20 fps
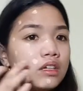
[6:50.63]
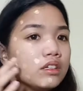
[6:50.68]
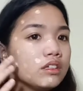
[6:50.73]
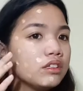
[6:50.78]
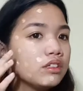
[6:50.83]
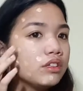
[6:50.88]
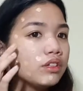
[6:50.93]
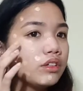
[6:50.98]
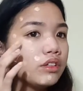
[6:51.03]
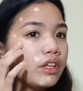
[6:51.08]

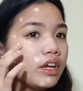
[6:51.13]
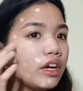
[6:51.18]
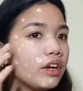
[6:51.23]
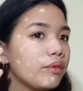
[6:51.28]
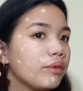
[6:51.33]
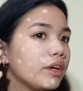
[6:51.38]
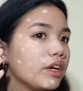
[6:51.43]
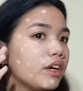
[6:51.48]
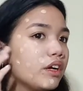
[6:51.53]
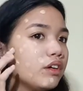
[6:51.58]
So there
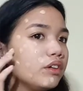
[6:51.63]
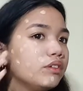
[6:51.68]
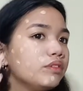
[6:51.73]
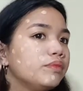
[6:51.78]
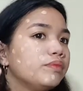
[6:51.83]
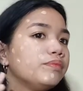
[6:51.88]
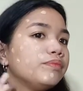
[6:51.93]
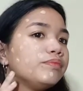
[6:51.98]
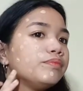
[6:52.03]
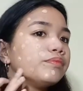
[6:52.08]
we go.
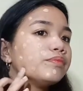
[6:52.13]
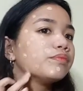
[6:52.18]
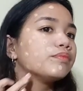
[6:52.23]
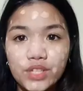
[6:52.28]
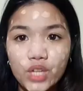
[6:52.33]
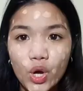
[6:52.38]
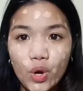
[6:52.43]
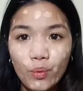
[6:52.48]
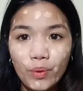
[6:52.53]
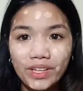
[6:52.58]

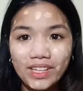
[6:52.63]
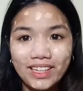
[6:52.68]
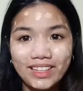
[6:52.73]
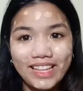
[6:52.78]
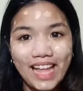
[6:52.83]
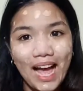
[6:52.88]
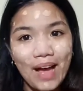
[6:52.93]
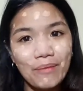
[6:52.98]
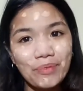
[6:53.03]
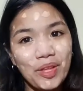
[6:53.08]
So with a
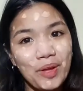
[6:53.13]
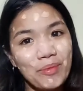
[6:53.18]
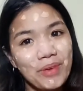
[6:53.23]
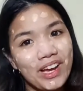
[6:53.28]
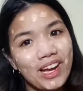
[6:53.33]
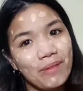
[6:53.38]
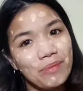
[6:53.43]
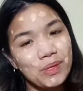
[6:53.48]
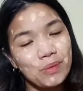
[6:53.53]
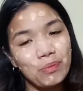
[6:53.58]
damped
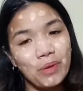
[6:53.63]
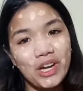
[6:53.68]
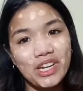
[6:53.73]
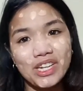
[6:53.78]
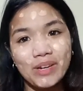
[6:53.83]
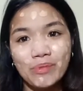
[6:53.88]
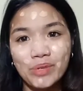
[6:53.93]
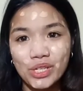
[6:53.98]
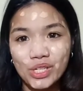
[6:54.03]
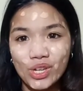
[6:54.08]
makeup sponge,
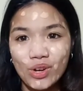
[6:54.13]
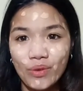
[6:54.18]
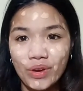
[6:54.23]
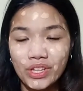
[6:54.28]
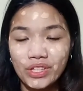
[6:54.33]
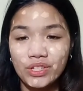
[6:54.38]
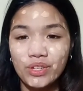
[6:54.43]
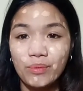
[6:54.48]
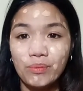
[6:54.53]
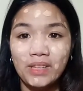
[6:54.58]
I'm just
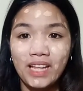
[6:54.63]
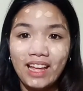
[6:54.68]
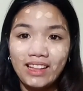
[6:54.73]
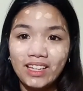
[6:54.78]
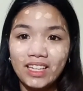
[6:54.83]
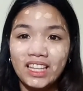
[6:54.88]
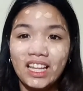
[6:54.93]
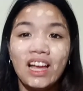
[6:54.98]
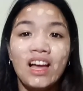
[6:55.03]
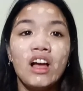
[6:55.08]
going to blend
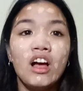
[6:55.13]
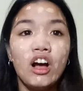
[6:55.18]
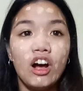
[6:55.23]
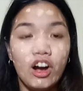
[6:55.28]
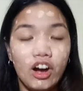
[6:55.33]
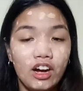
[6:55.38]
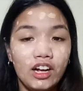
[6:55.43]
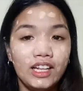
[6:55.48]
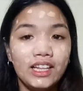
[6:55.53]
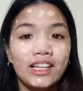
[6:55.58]
it
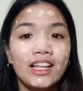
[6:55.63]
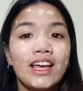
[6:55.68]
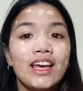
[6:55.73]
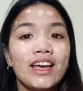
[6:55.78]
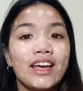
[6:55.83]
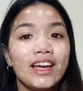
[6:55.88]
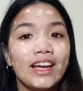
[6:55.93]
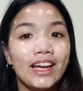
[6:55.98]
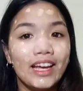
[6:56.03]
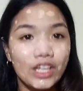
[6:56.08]
all
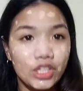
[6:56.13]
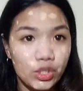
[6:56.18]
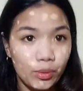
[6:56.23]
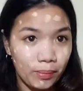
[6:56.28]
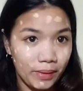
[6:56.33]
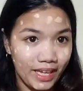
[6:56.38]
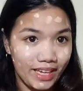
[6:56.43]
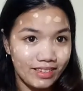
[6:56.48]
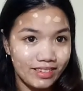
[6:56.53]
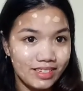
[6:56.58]
into
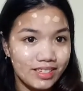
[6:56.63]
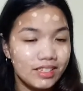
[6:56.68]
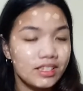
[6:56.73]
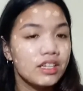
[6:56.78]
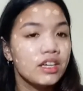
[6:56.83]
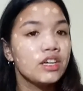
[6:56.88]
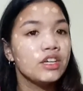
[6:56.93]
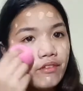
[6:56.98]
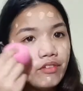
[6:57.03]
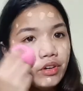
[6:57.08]
place.
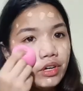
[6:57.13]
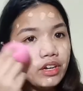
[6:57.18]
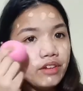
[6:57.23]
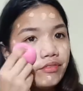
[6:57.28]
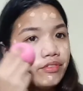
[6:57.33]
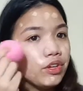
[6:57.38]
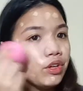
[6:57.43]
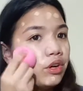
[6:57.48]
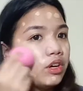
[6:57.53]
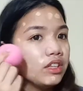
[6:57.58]
I have a
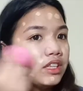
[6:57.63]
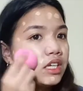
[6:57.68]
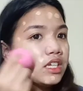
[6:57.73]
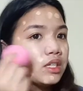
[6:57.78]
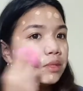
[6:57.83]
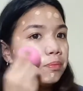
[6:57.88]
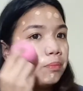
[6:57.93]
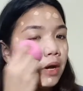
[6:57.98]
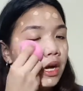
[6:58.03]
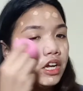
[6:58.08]
review on this
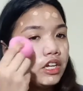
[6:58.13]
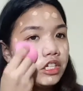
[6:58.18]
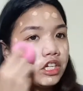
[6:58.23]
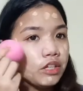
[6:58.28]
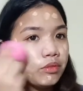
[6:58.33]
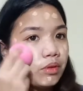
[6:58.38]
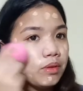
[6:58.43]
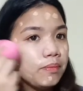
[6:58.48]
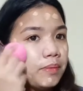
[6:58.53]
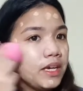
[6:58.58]
sponge.
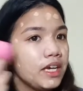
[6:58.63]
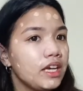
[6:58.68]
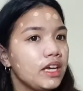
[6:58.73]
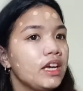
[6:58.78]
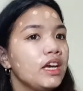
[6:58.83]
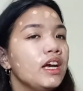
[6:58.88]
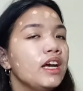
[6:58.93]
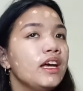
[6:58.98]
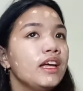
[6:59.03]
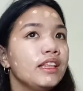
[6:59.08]
It will be
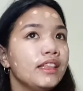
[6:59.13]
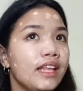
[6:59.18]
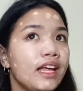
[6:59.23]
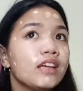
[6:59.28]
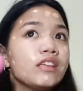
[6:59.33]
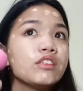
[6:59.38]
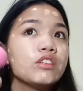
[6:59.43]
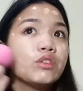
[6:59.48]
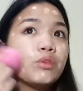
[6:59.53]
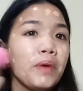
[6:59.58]

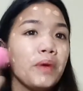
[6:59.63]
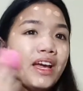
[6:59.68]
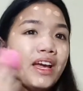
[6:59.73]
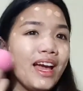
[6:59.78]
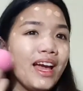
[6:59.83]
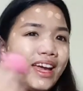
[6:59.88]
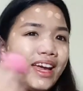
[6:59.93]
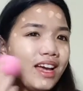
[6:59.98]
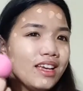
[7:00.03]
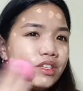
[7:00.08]
next week,
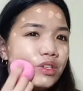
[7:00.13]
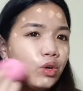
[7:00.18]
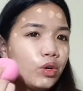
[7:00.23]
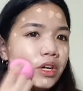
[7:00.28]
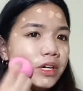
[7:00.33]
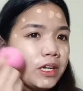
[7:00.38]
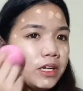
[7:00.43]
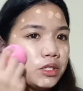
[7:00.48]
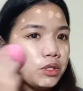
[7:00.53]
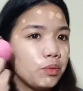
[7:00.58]
I guess,
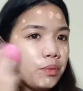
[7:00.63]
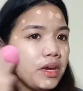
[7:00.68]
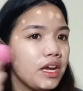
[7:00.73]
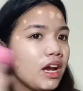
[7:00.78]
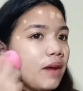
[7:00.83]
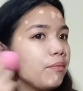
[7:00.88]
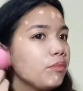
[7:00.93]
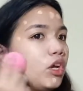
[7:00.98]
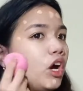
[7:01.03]
or this week. I'm